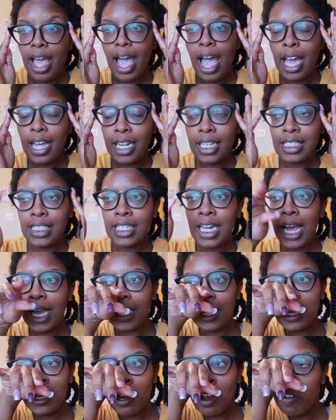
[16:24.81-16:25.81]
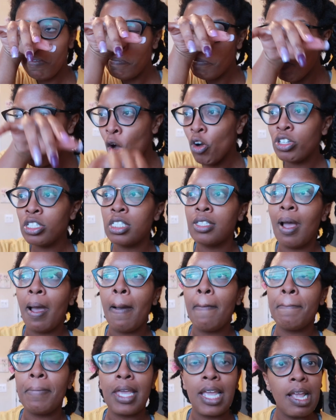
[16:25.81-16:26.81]
and it's like you know most
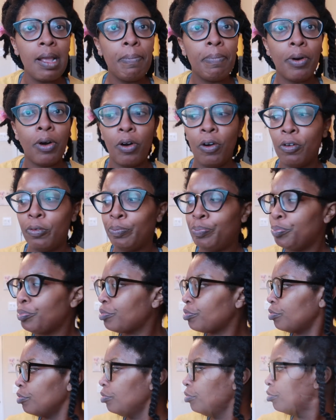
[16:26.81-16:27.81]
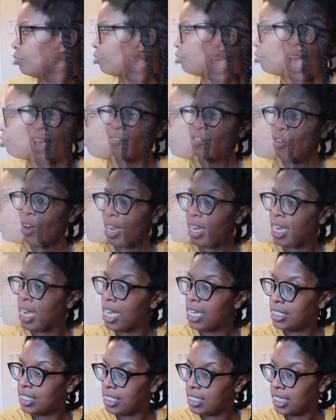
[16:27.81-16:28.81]
people have great
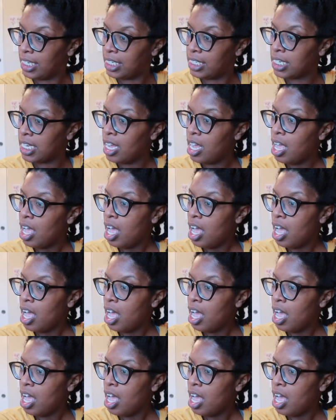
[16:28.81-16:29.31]
content.